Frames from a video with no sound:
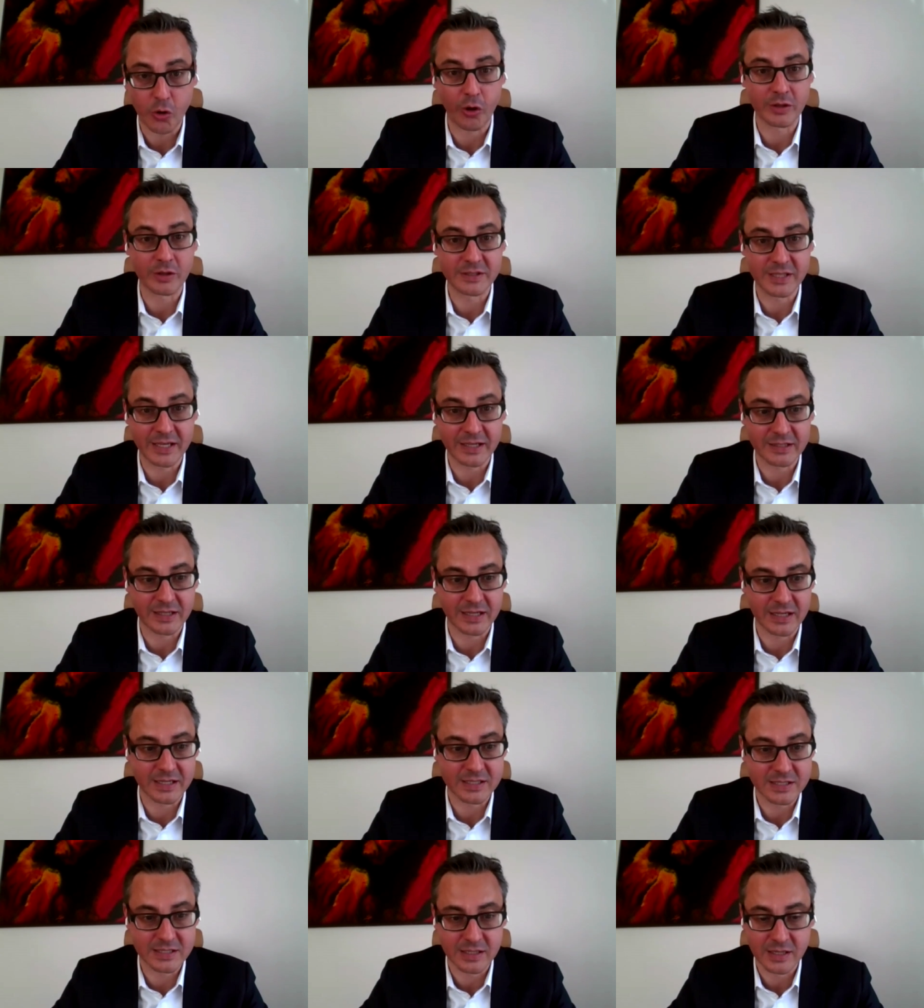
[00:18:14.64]
contact
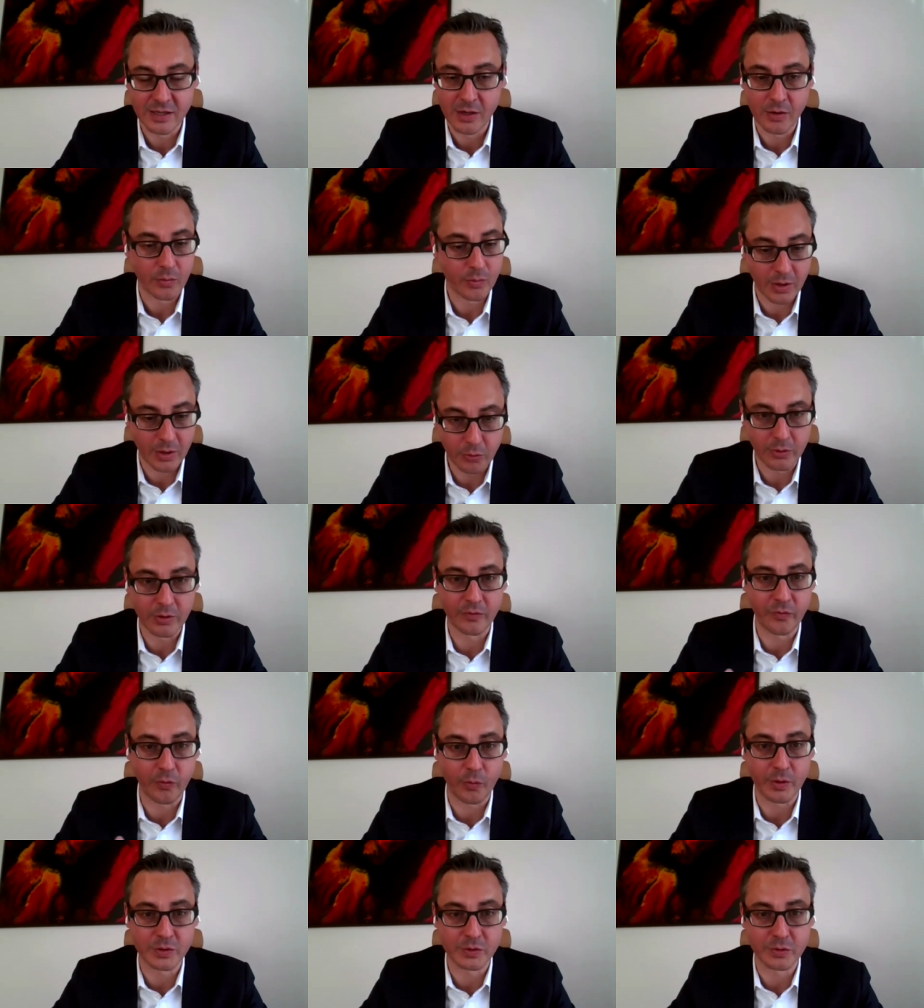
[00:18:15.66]
us. We are looking
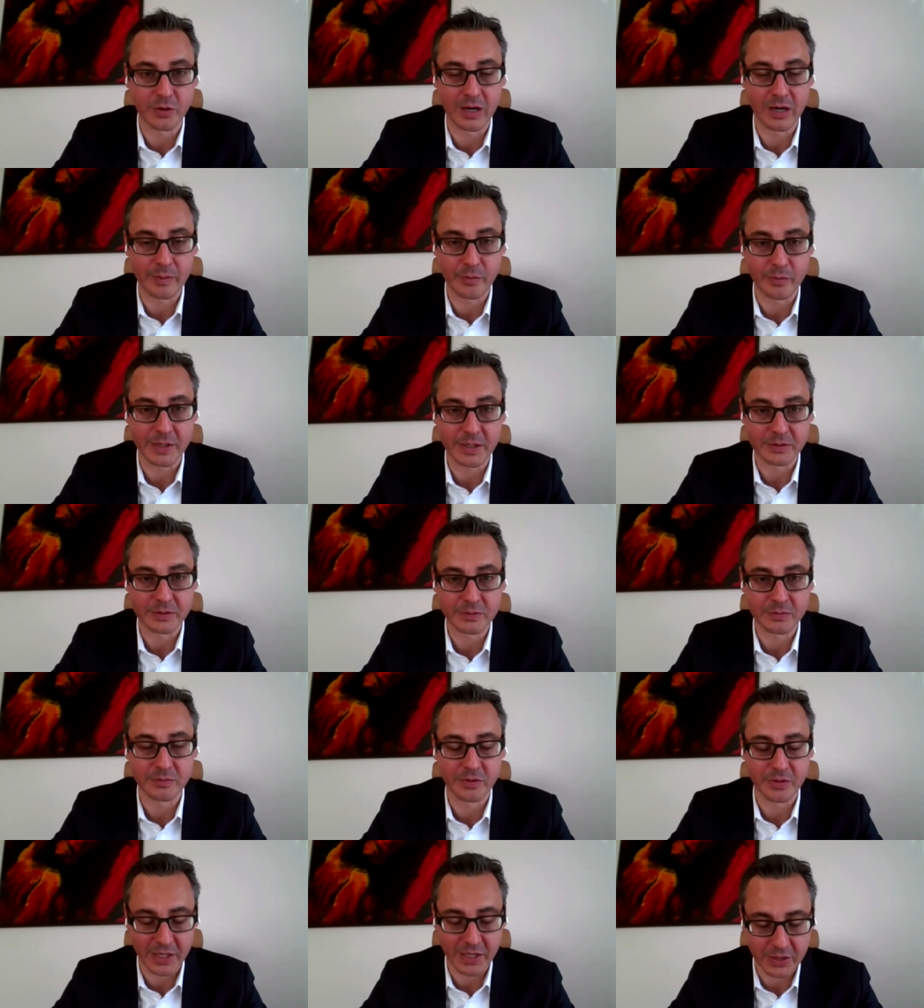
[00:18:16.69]
forward to collaborate.
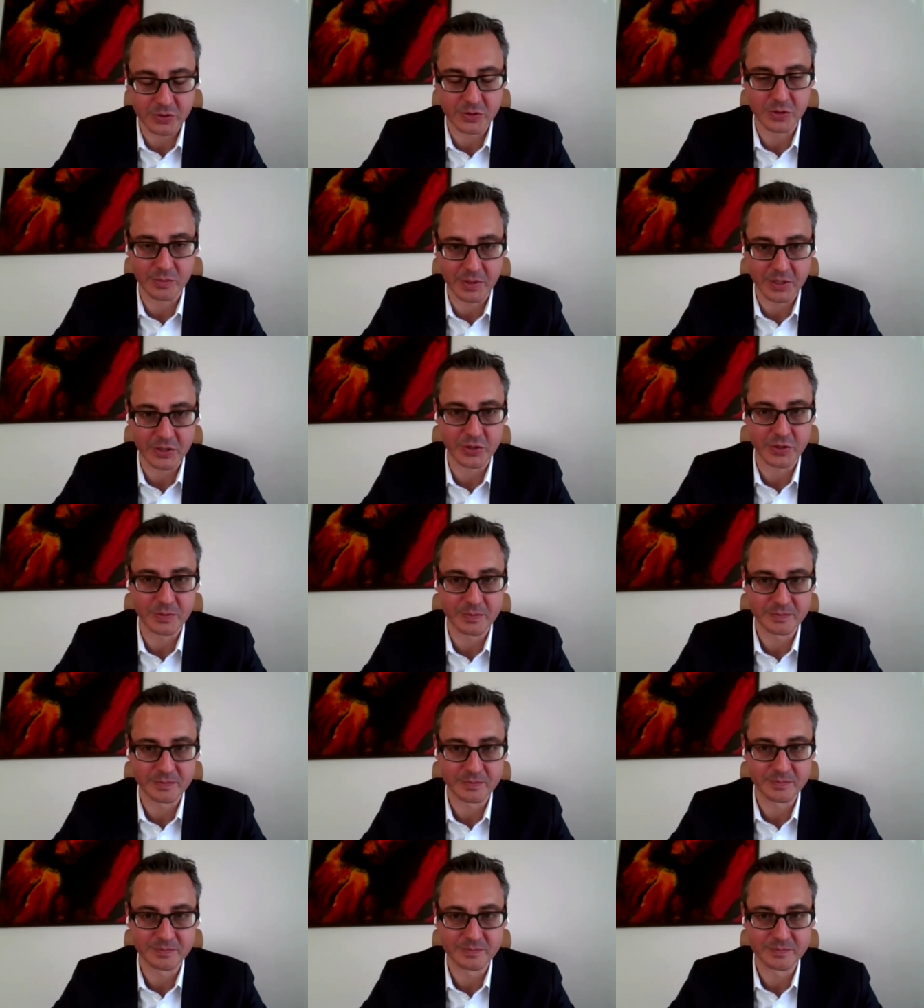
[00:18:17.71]
Thank you so much.